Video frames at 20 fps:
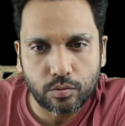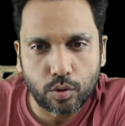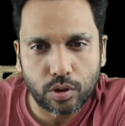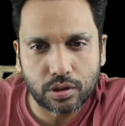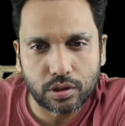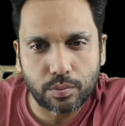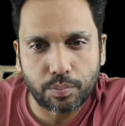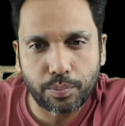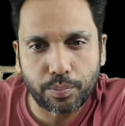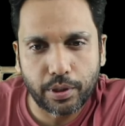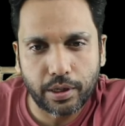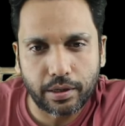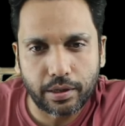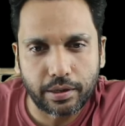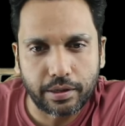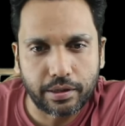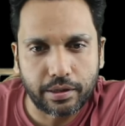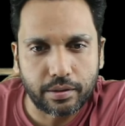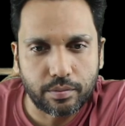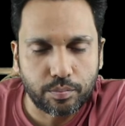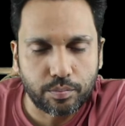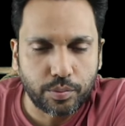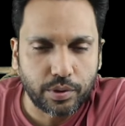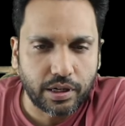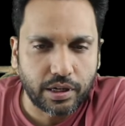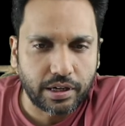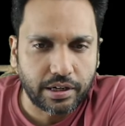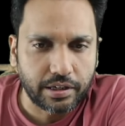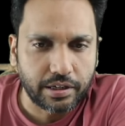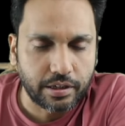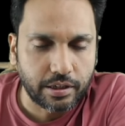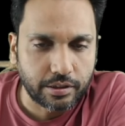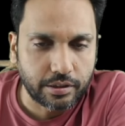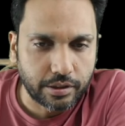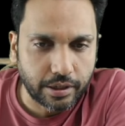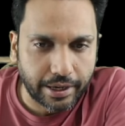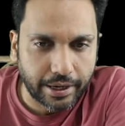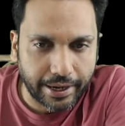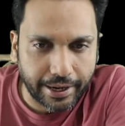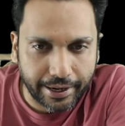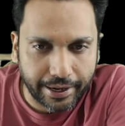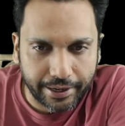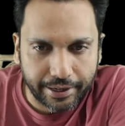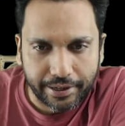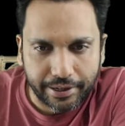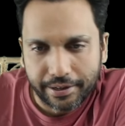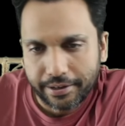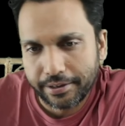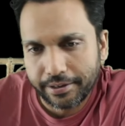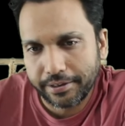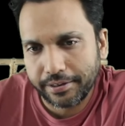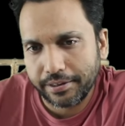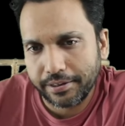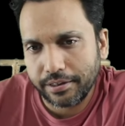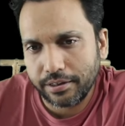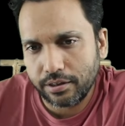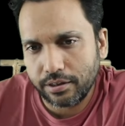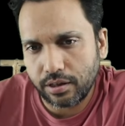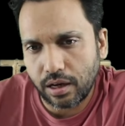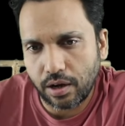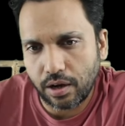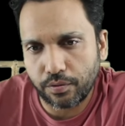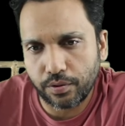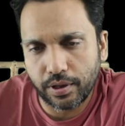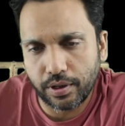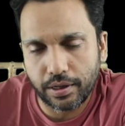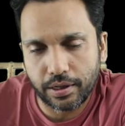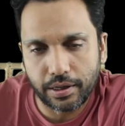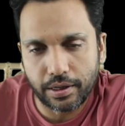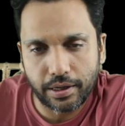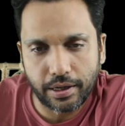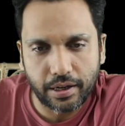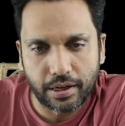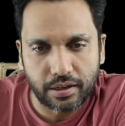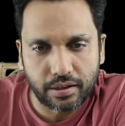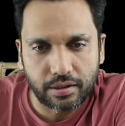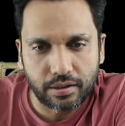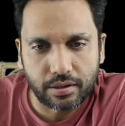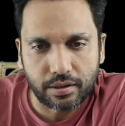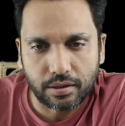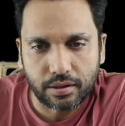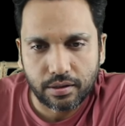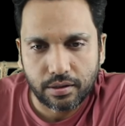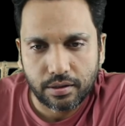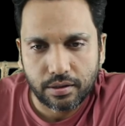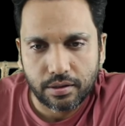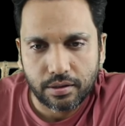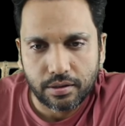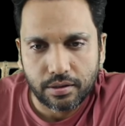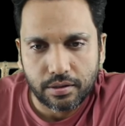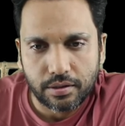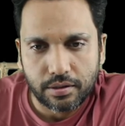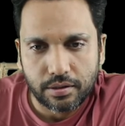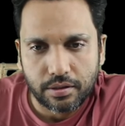What is a pyridine? Pyridine is again, you have a N